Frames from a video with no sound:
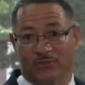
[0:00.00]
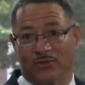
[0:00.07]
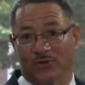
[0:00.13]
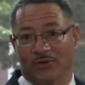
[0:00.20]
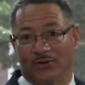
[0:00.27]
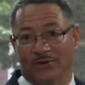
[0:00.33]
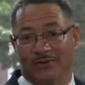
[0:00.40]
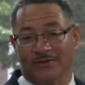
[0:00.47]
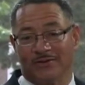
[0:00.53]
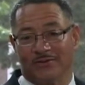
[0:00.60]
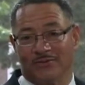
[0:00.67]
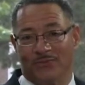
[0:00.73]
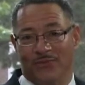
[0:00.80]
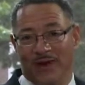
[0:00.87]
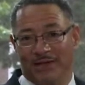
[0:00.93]
for
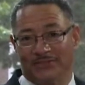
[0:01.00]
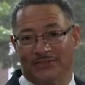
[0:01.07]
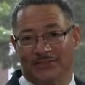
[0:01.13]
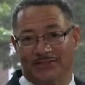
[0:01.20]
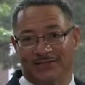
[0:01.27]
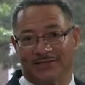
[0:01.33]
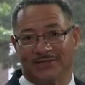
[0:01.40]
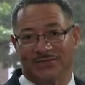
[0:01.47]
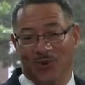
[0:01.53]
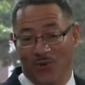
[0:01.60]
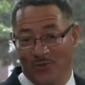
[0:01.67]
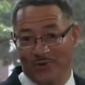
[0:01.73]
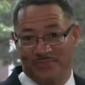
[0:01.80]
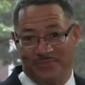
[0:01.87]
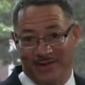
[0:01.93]
watching
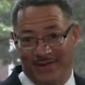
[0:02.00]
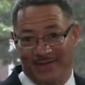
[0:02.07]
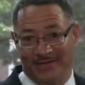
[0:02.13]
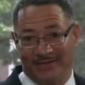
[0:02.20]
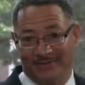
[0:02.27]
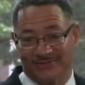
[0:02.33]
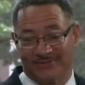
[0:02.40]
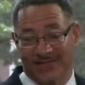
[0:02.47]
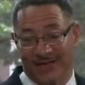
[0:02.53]
Growing Pains,